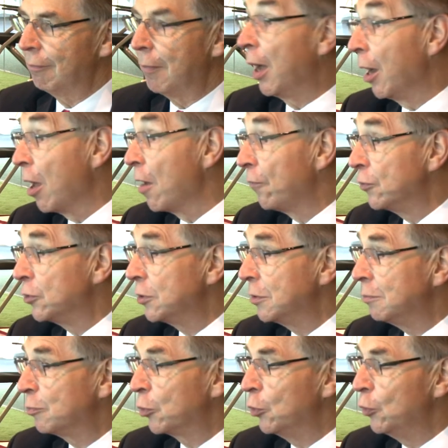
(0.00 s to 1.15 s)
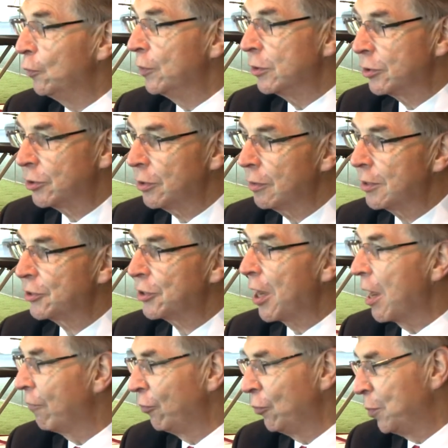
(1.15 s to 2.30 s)
my life has improved, and so has
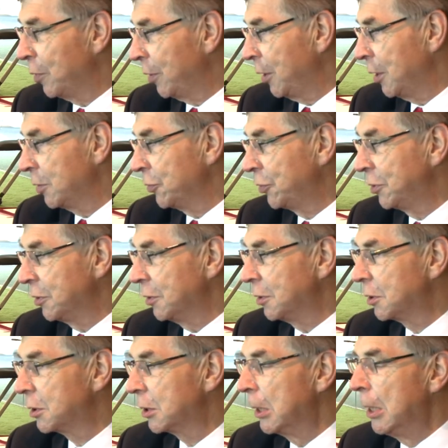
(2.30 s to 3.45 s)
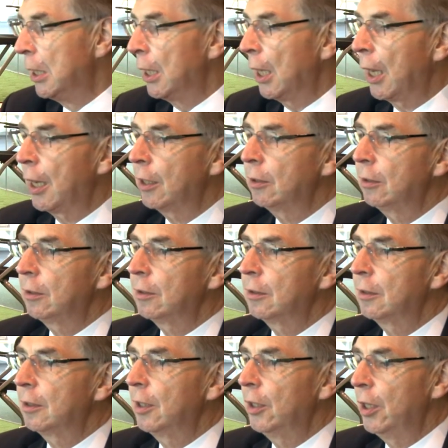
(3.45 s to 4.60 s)
everybody else's. Mm. And
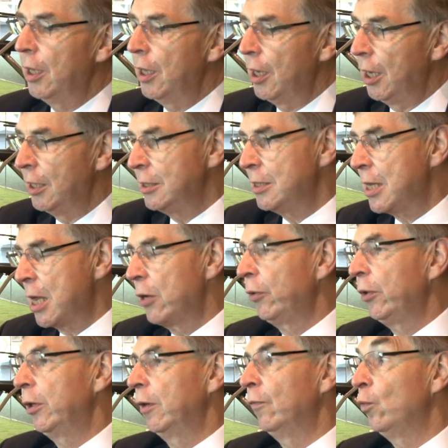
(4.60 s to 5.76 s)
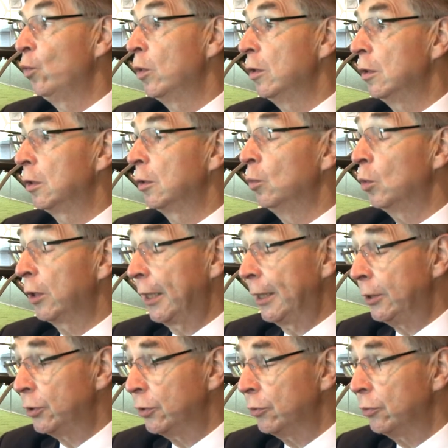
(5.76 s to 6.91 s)
in the area of work and what I
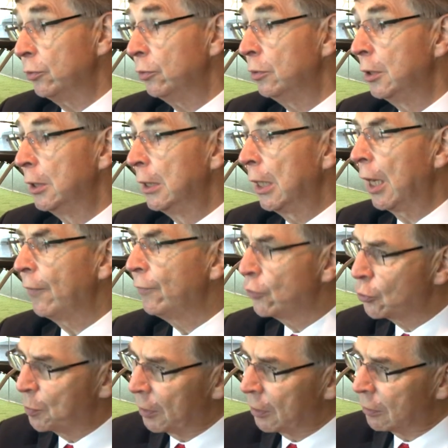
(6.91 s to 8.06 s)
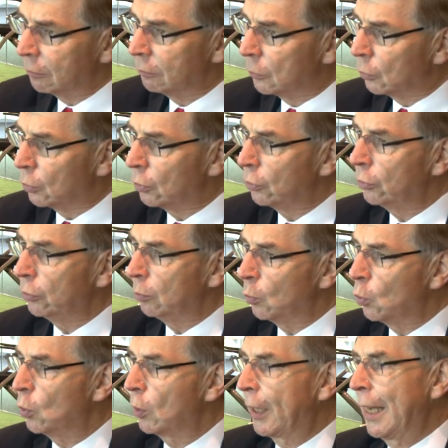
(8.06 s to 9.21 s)
do, yeah. I've just become more and
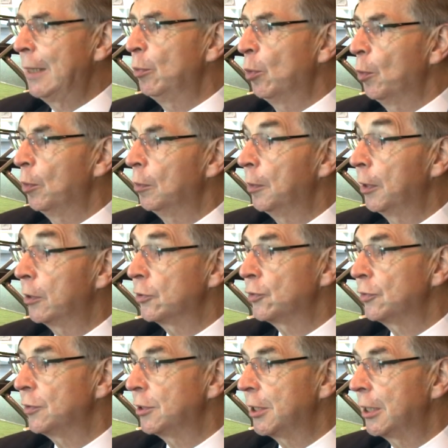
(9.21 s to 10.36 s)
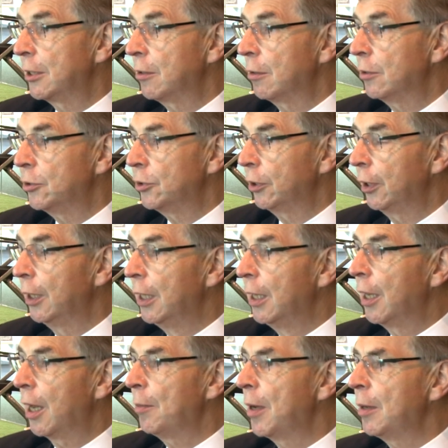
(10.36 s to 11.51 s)
more capable because of the technology.
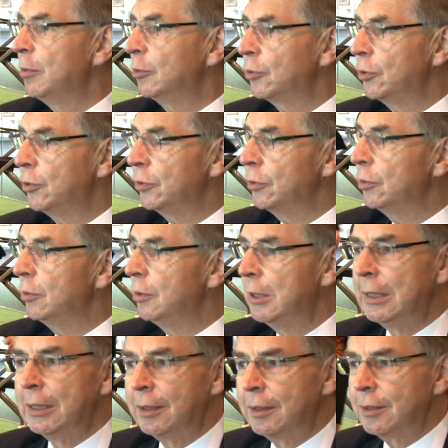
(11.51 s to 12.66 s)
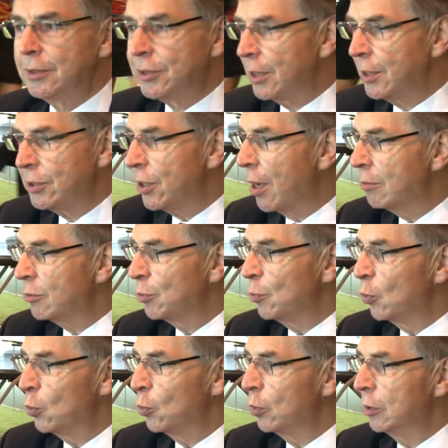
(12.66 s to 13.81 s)
I'm able to do 10 times
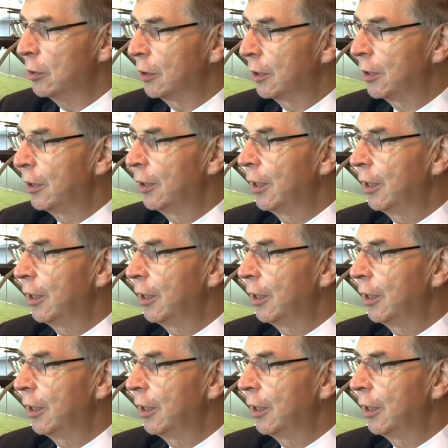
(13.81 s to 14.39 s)
more work